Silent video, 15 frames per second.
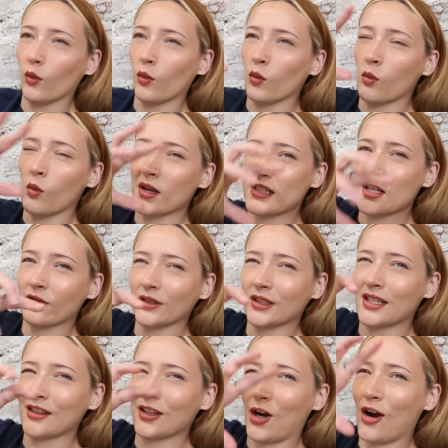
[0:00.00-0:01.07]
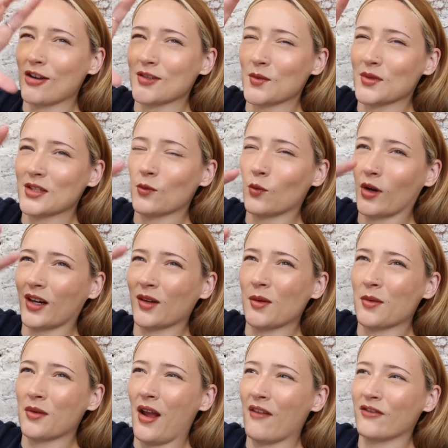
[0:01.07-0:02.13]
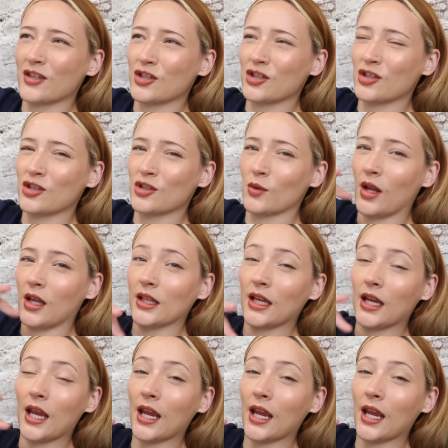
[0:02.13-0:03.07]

wasn't really in the cards it wasn't working we would have to shoot at like